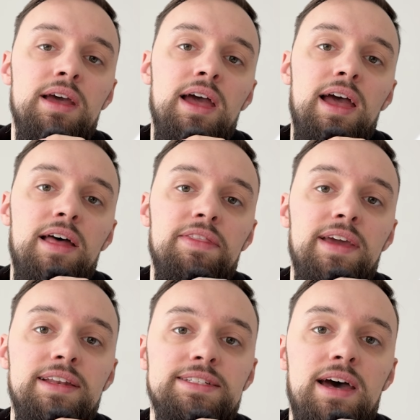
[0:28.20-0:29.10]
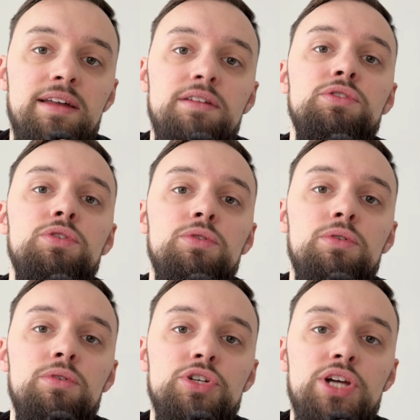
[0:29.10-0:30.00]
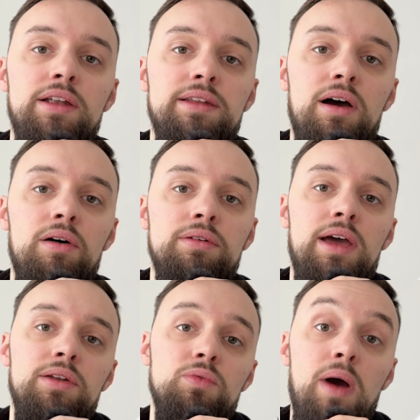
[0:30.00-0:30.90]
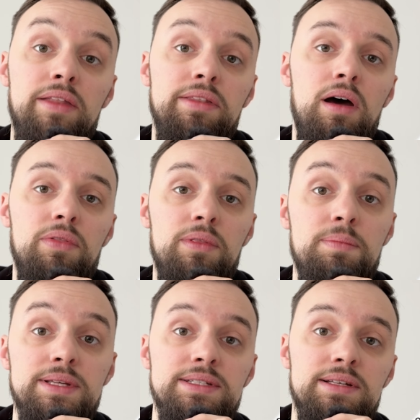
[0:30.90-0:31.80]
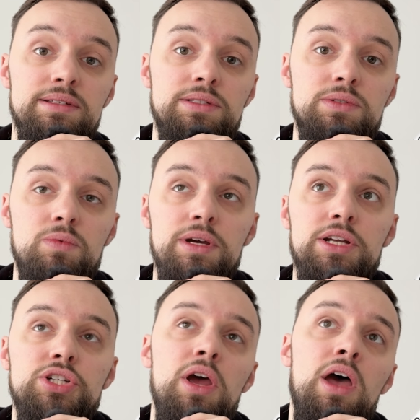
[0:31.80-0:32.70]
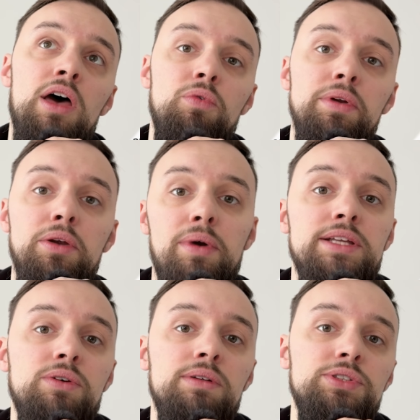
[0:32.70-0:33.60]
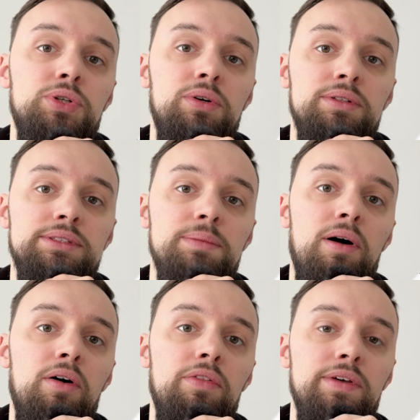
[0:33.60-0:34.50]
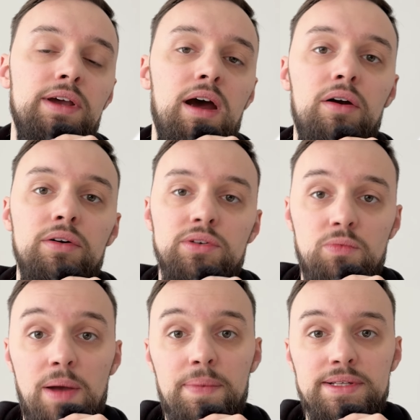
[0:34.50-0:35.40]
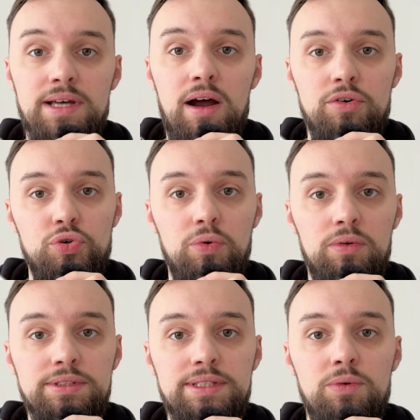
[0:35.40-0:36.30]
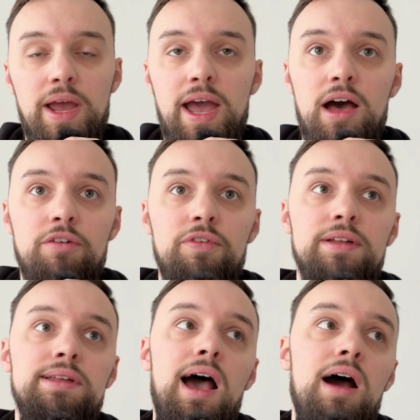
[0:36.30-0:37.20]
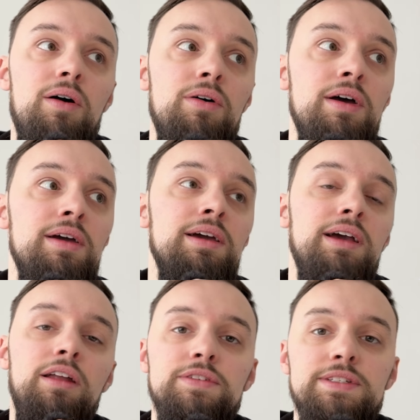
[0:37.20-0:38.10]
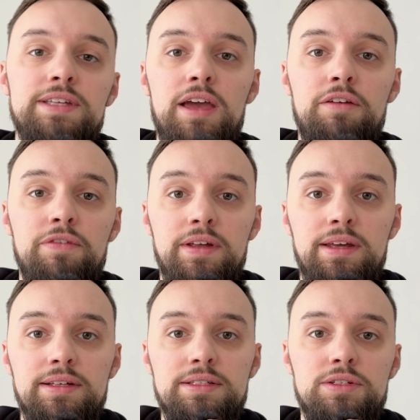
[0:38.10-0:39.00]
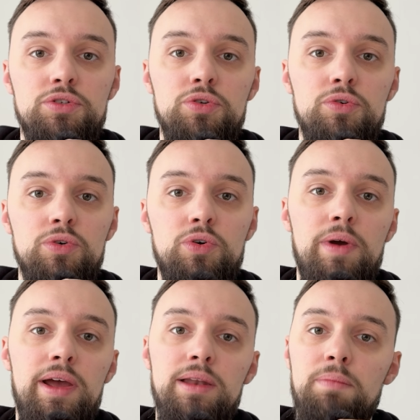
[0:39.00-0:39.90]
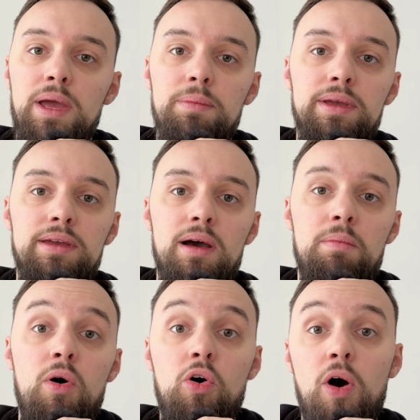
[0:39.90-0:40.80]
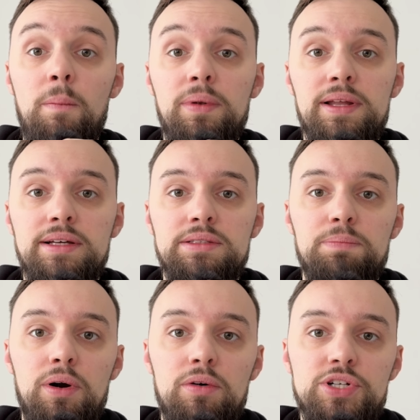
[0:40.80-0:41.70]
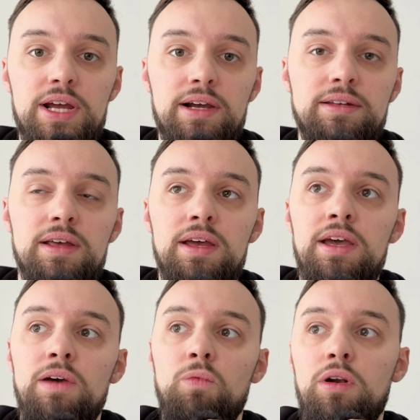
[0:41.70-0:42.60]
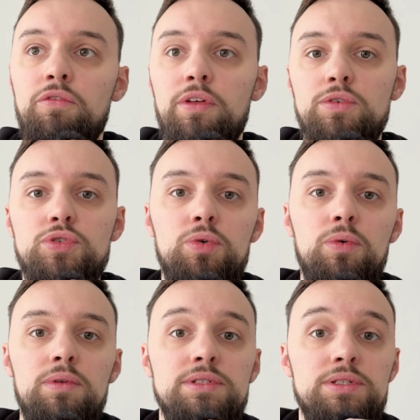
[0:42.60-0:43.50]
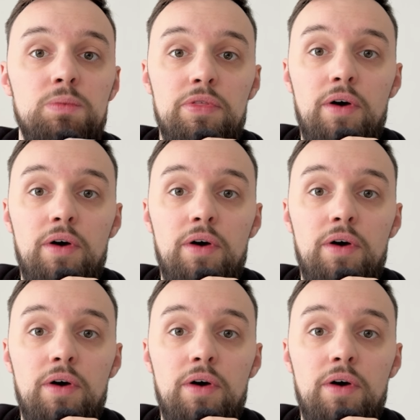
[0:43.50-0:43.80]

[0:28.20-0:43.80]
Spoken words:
and they decided to shut down and wind down the business, which really raised concerns about the current WebXR tools that we have and how kind of safe it is to create maybe a more complex project in one of those tools with